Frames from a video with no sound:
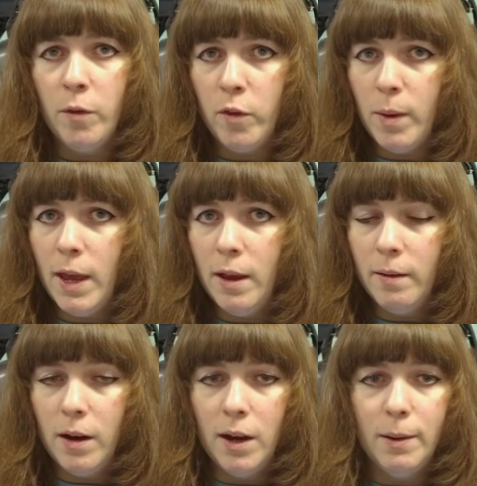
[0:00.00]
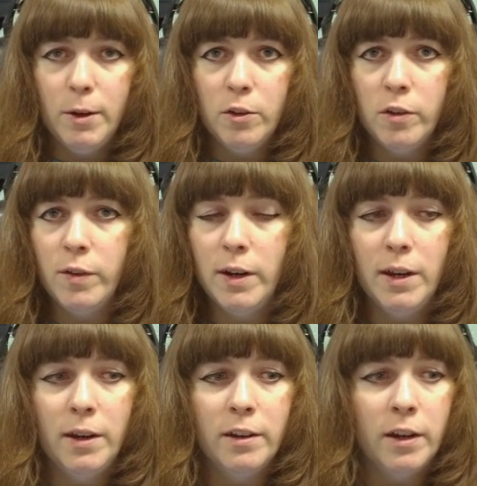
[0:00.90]
But for me, I am used to
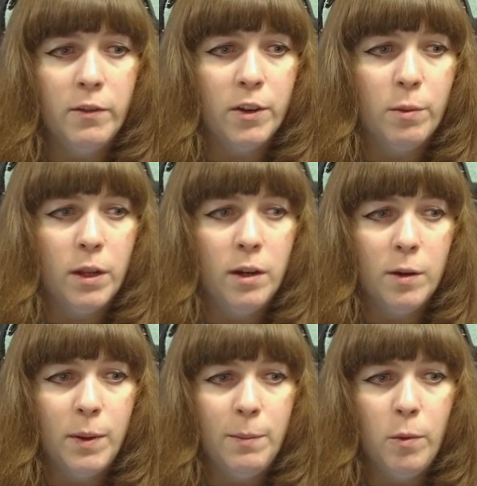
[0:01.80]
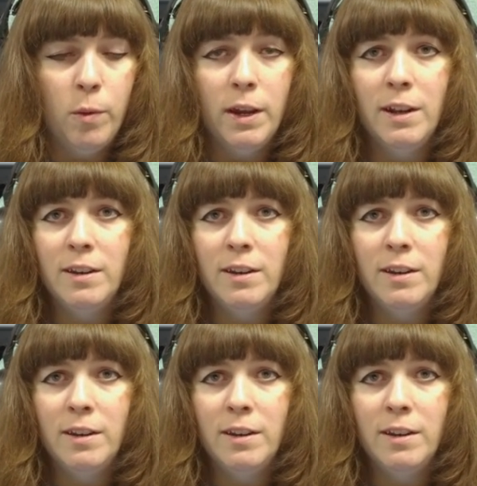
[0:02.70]
running servers with a lot of people.